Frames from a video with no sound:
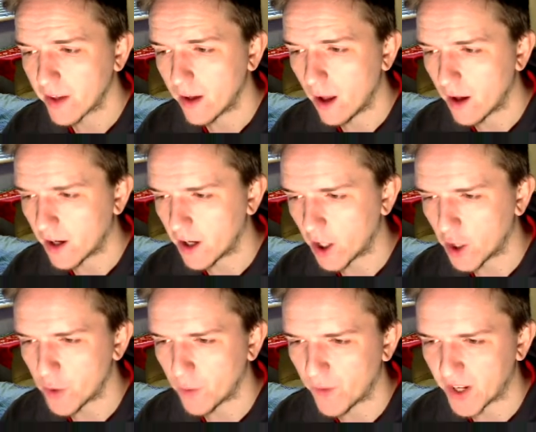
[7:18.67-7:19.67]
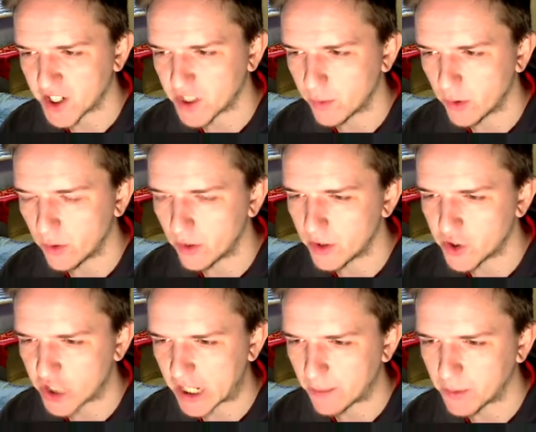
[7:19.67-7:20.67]
Going to go to a flexible
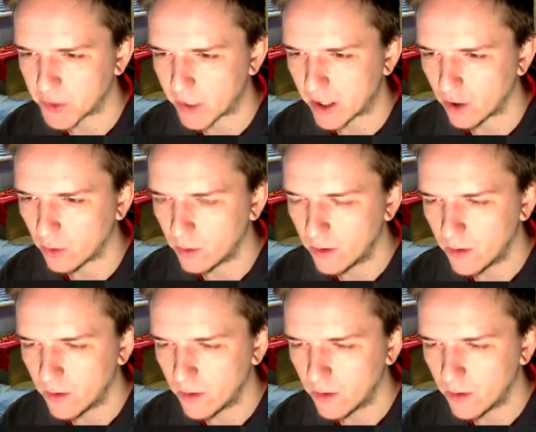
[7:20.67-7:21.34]
shape as well.